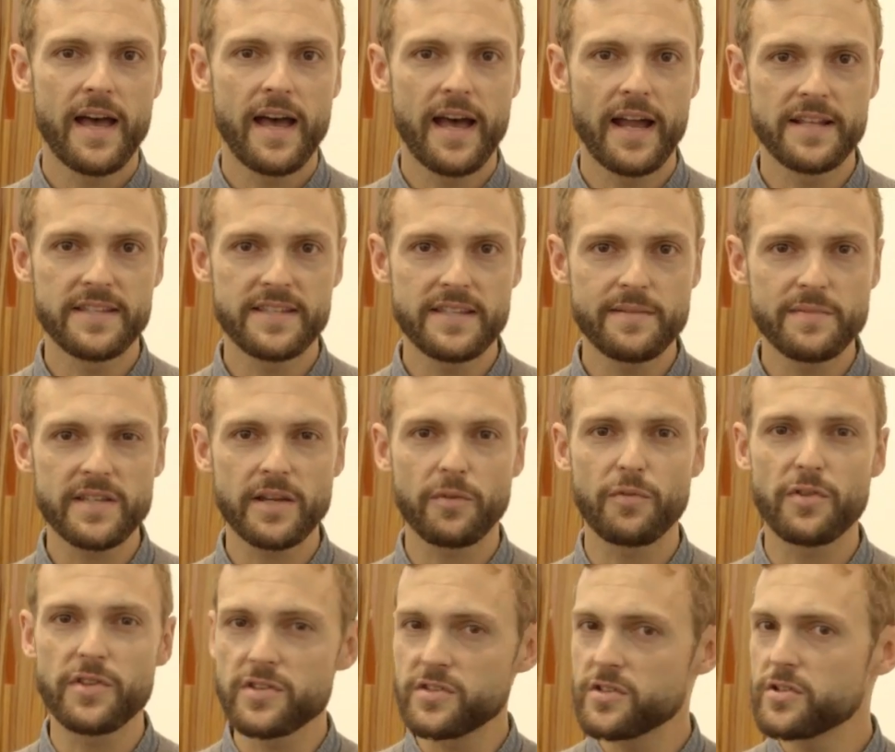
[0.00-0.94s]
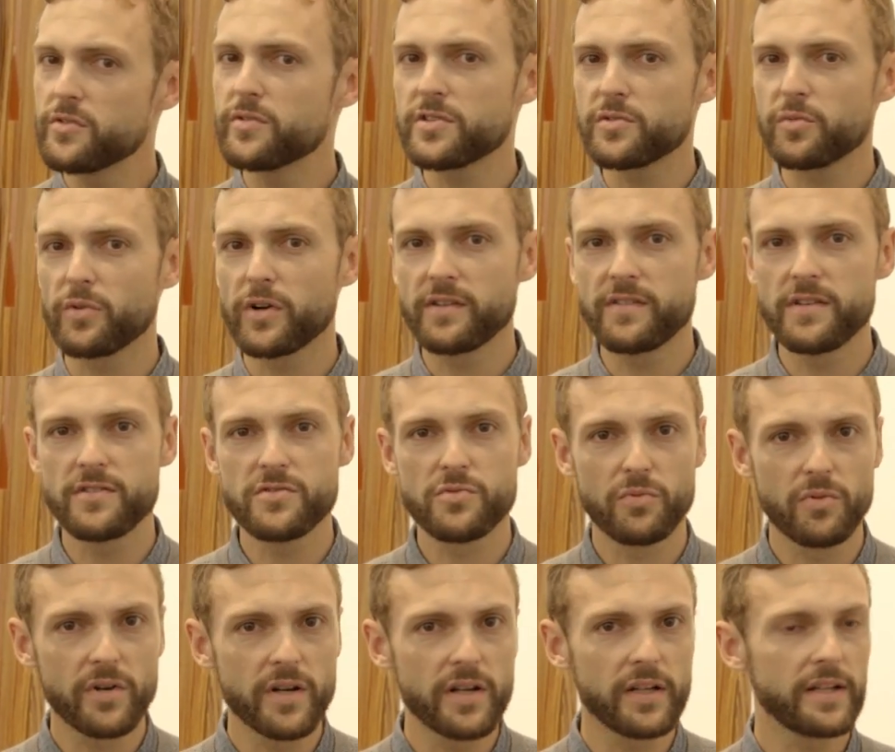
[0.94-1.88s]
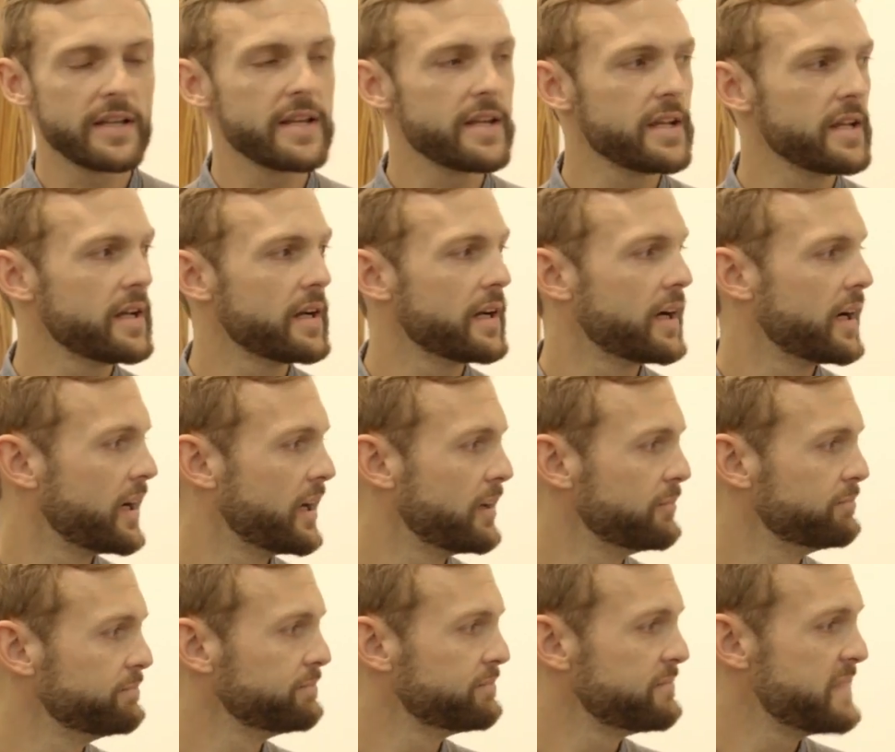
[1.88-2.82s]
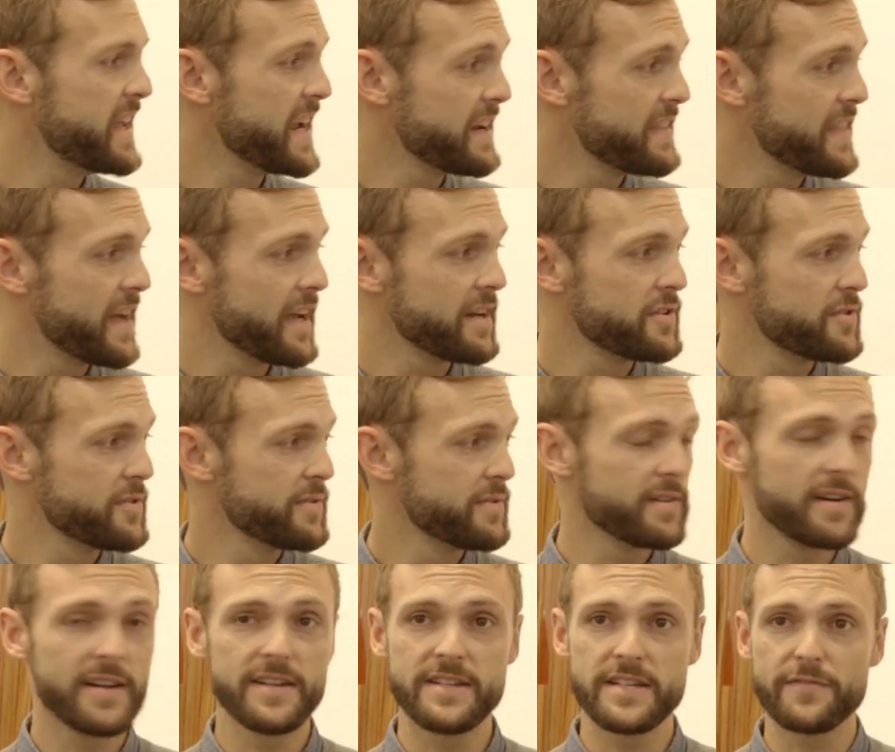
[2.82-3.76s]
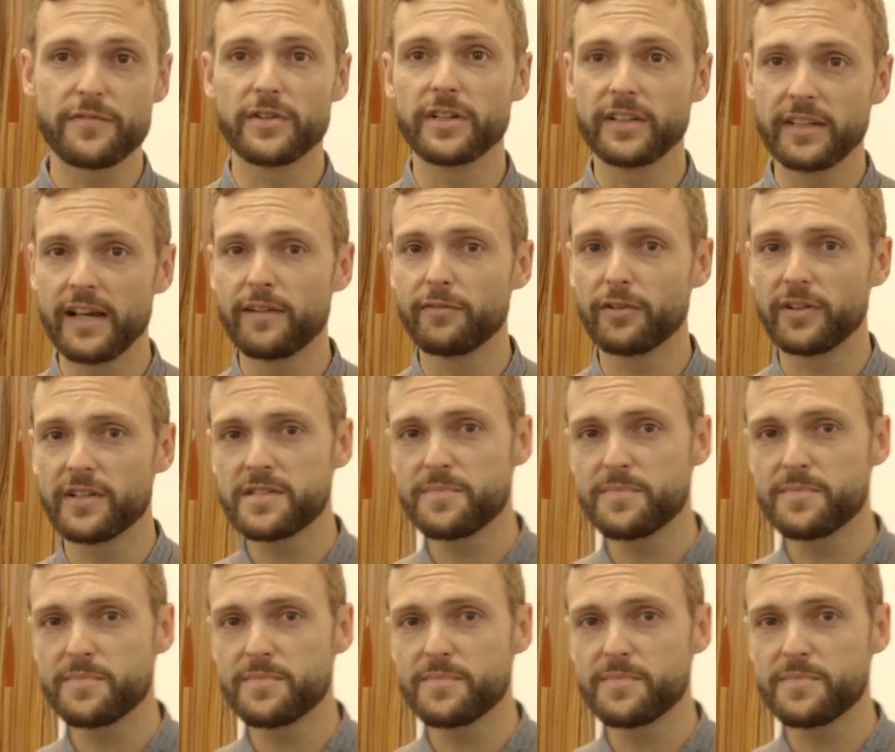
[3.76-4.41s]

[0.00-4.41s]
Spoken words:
And it seems like with his newest works, he's really taking that to a different level,